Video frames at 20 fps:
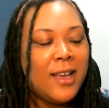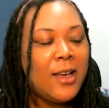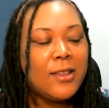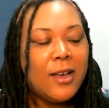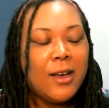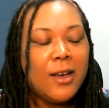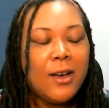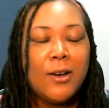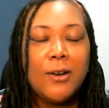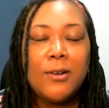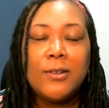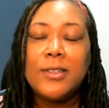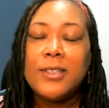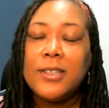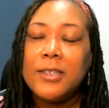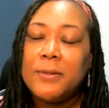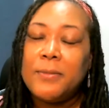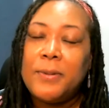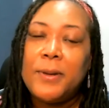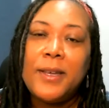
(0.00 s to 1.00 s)
the only
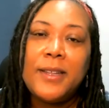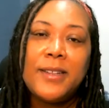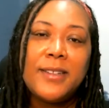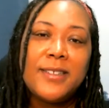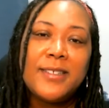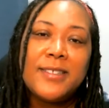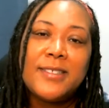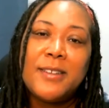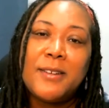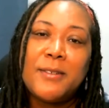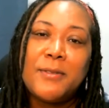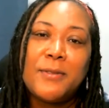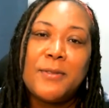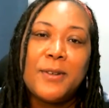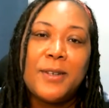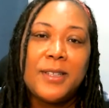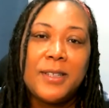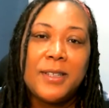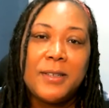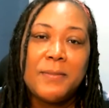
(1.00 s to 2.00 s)
opinions that really
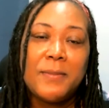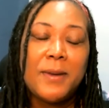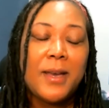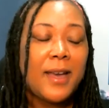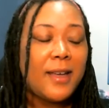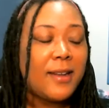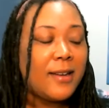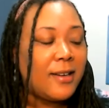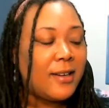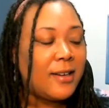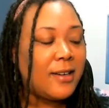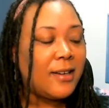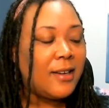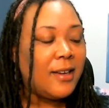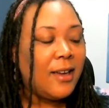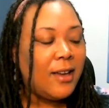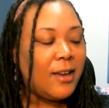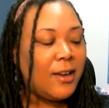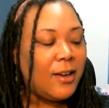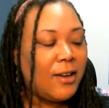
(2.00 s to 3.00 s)
matter
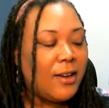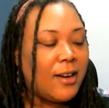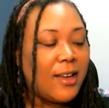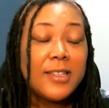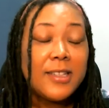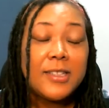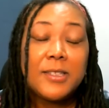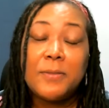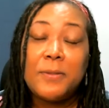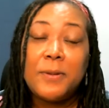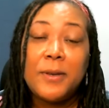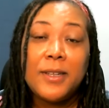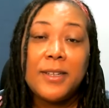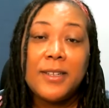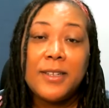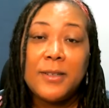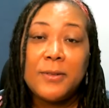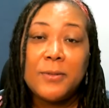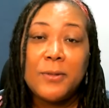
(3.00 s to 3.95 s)
are God's opinion,